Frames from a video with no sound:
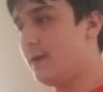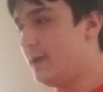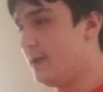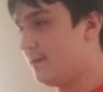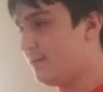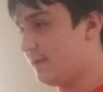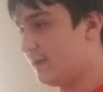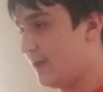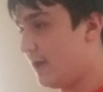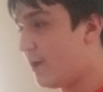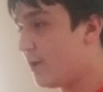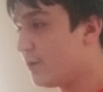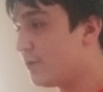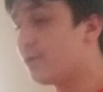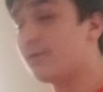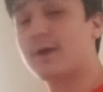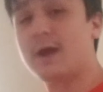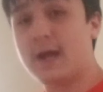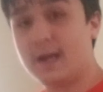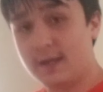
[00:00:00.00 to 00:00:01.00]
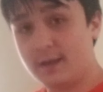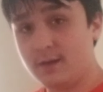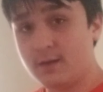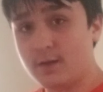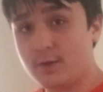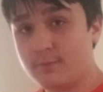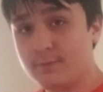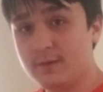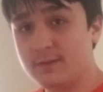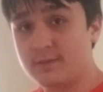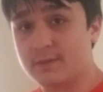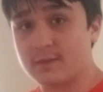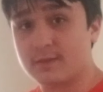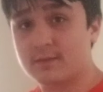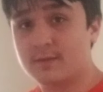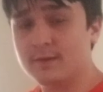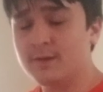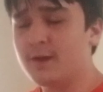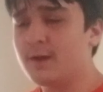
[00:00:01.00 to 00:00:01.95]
is a character I didn't know existed